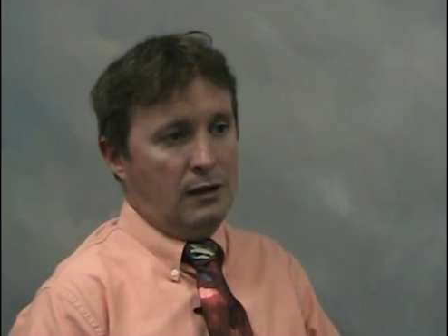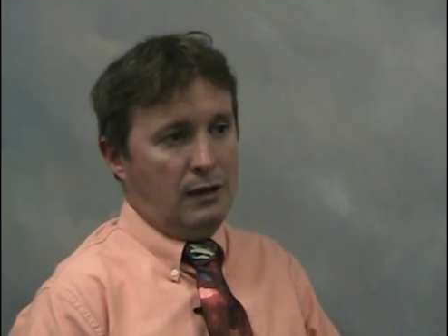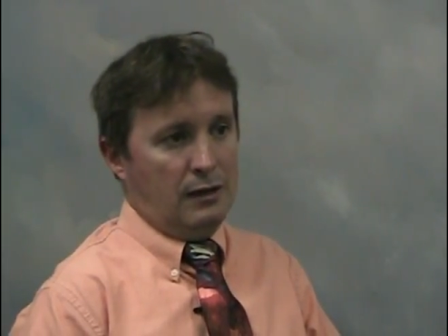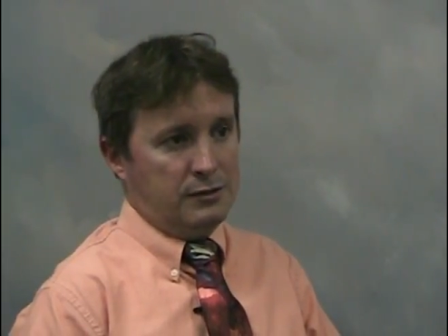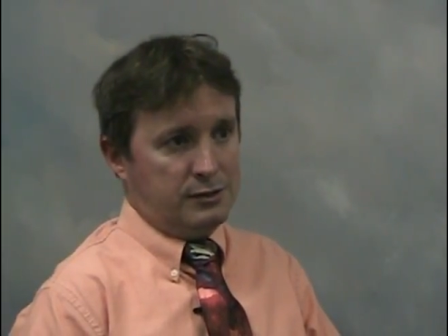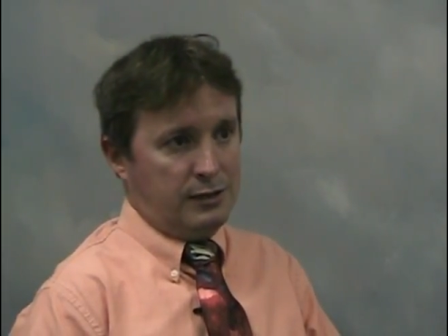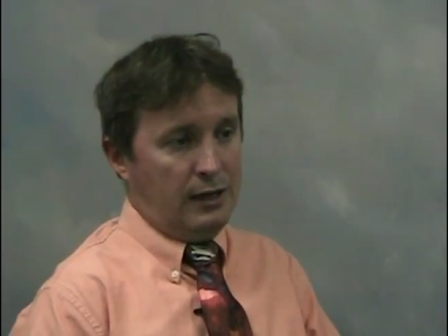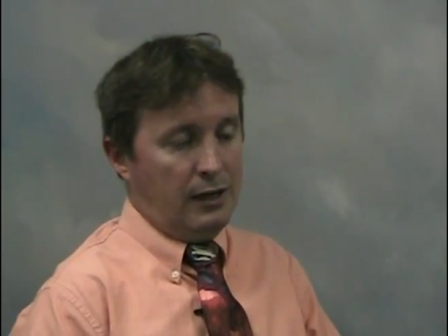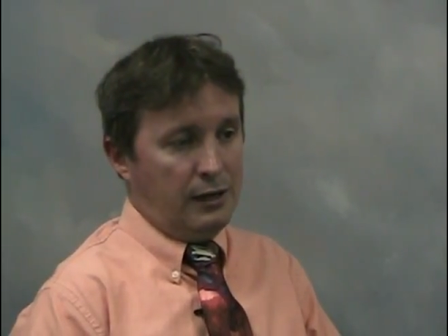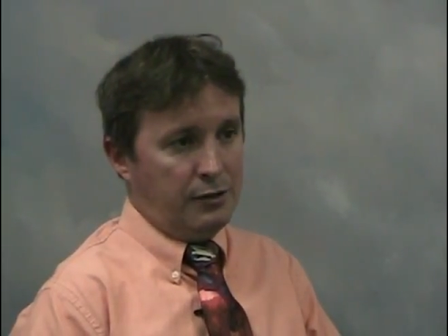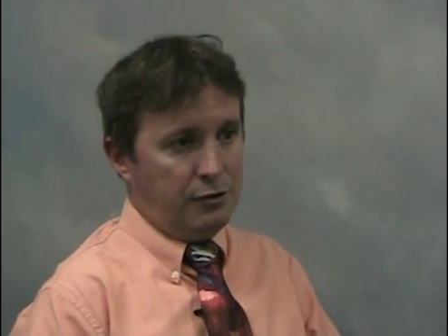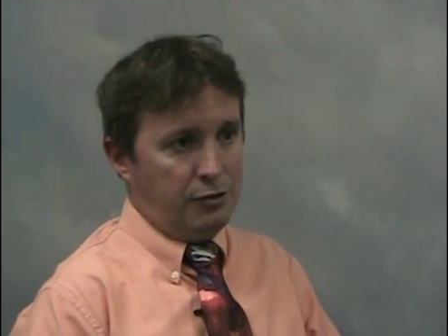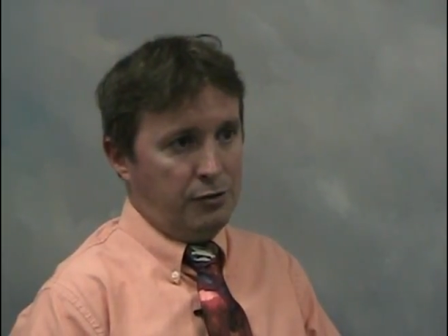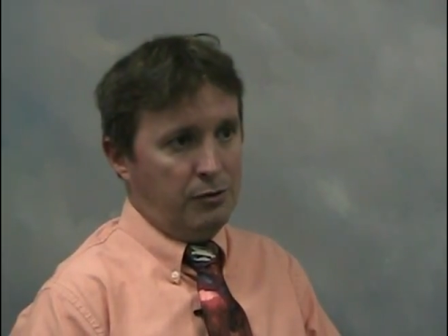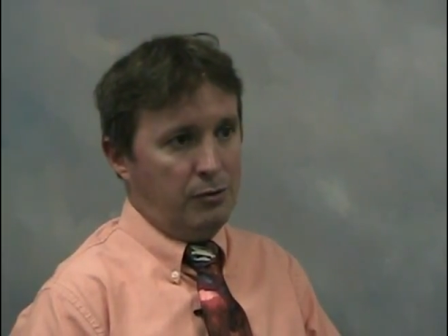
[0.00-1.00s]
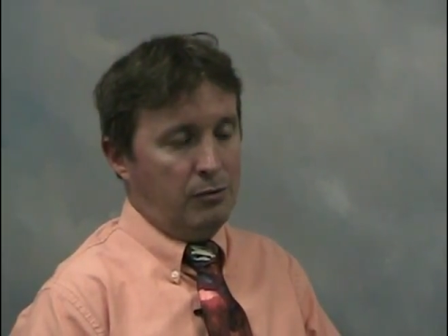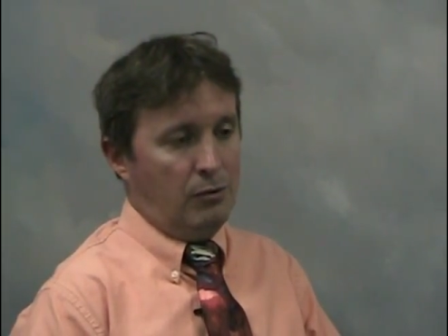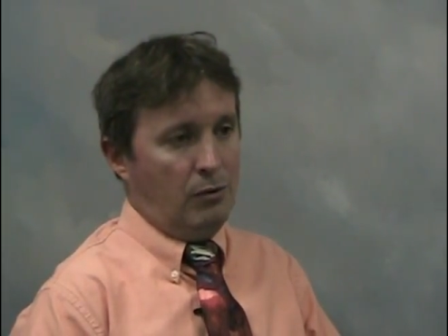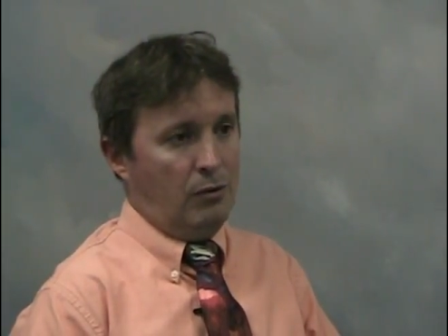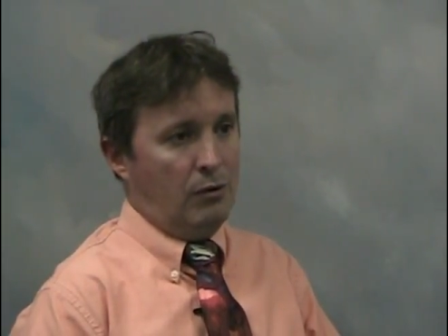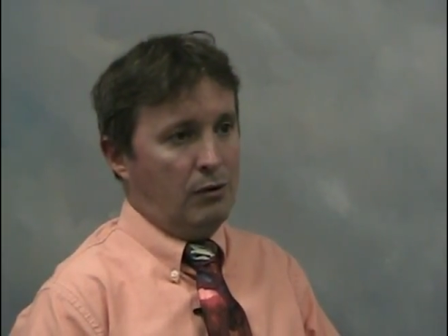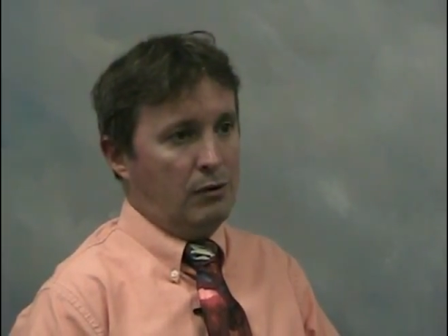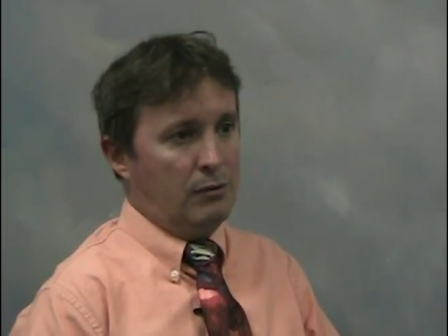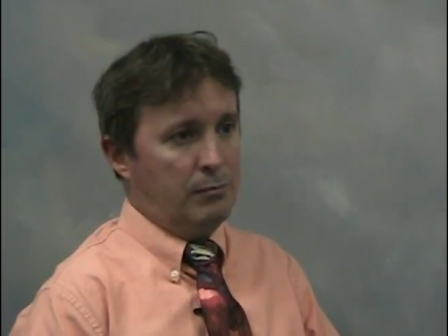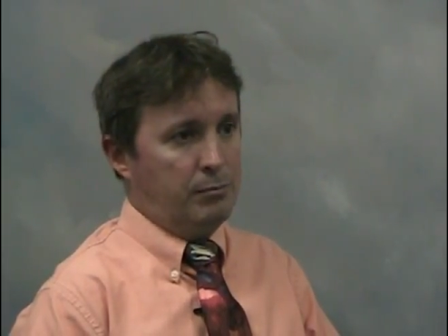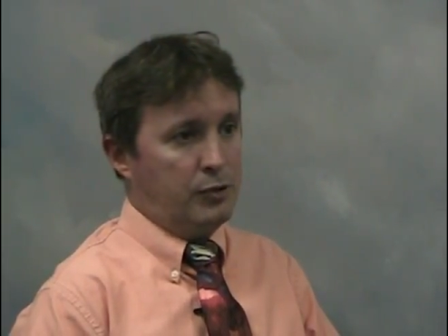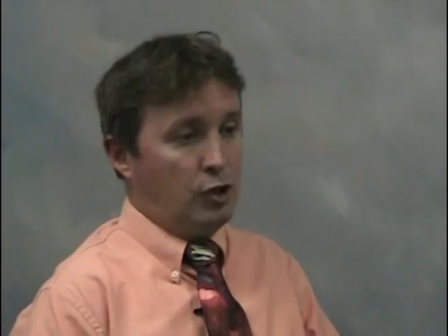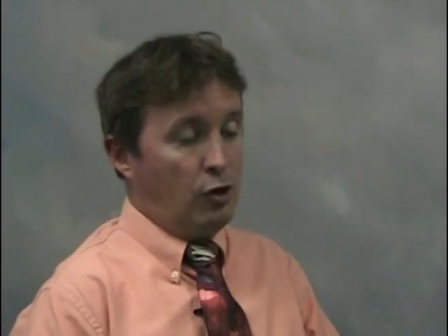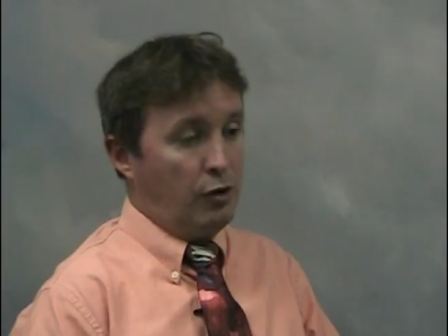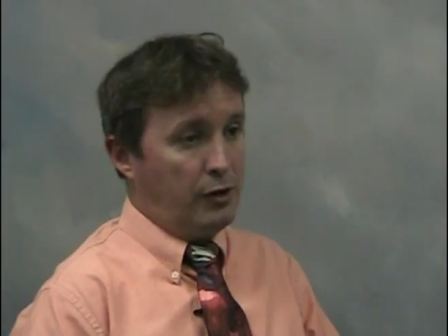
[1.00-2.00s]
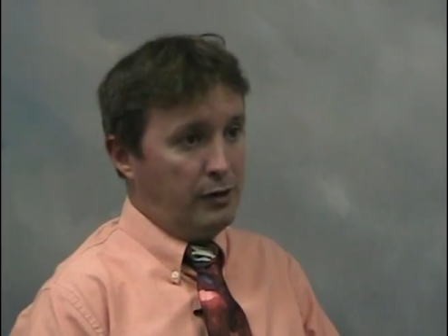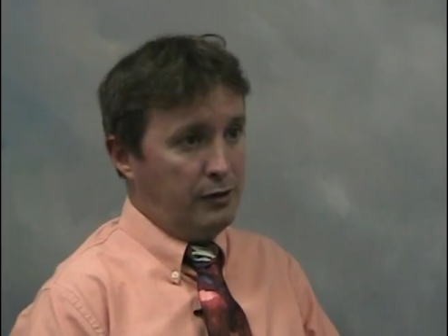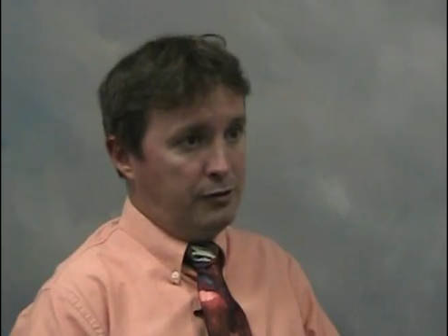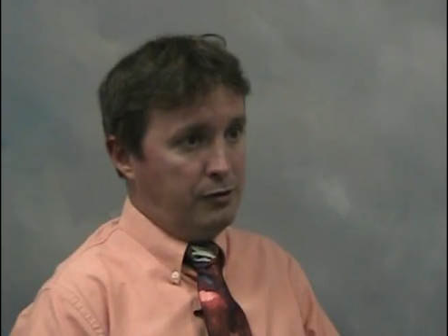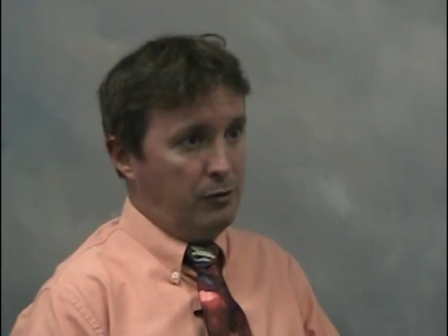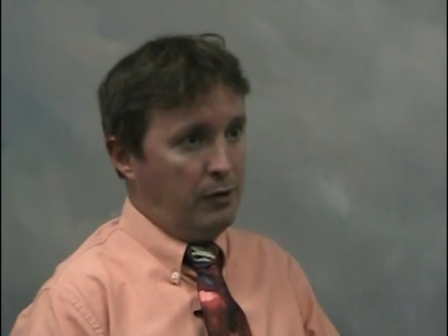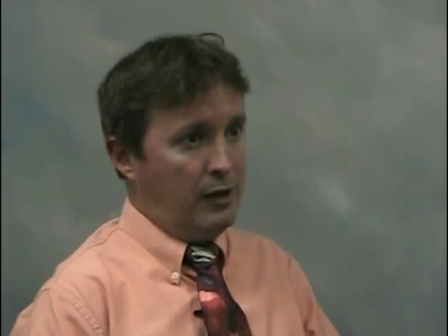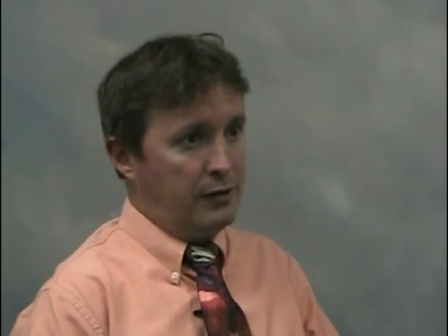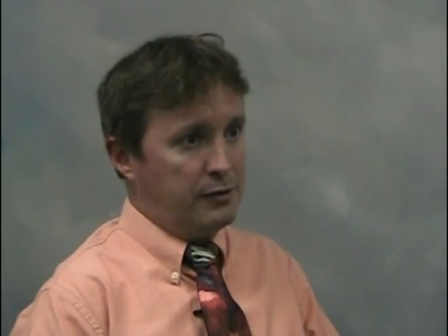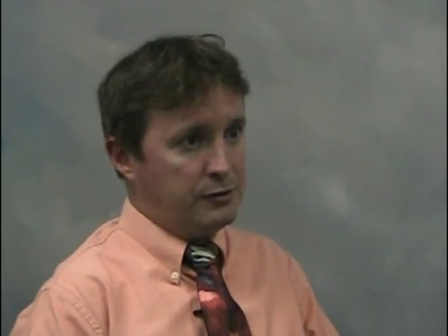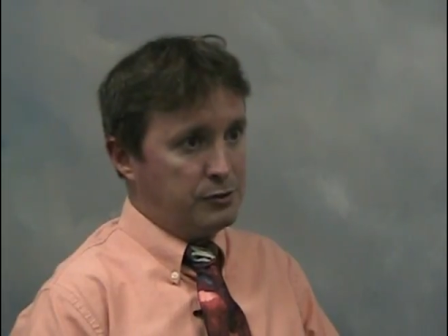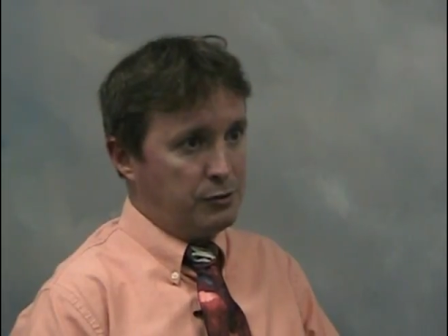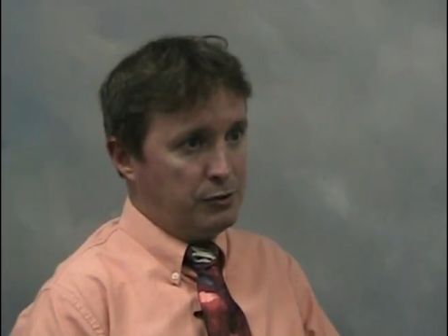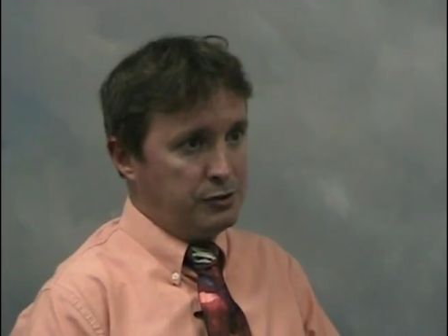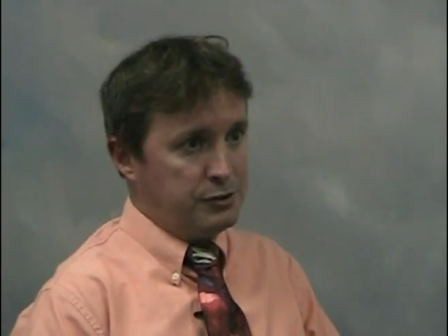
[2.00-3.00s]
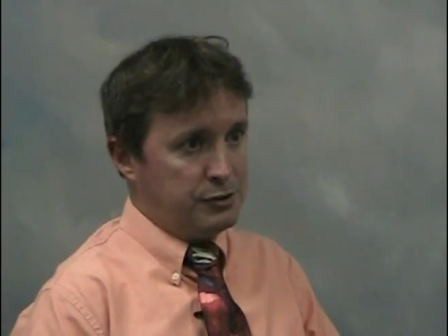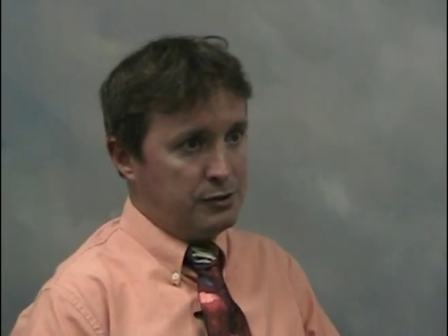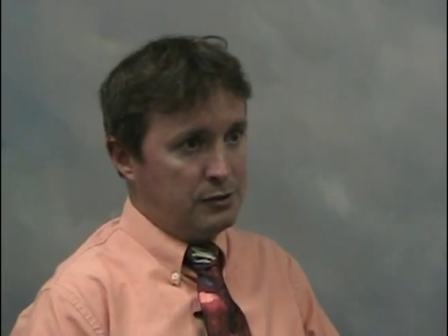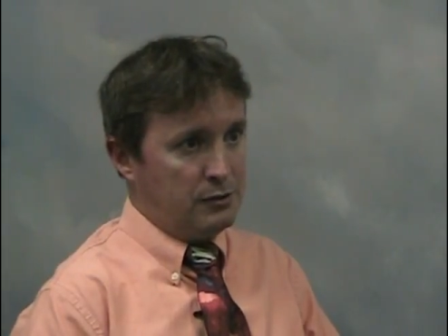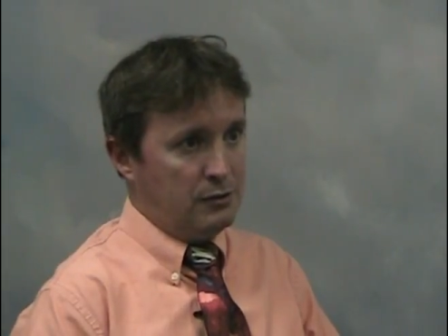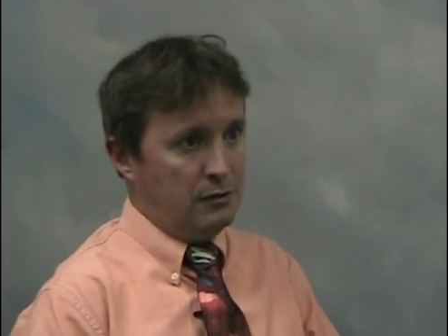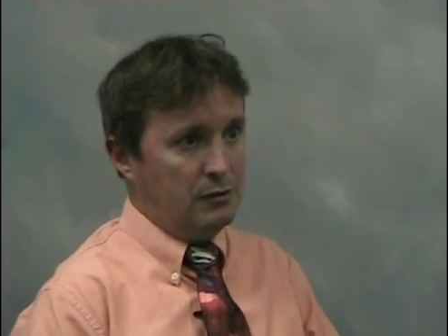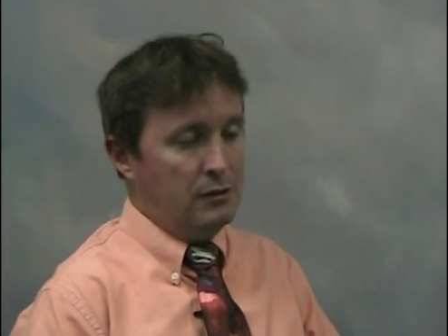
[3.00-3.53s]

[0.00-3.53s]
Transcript: assigned to or targeted to Athens Christian.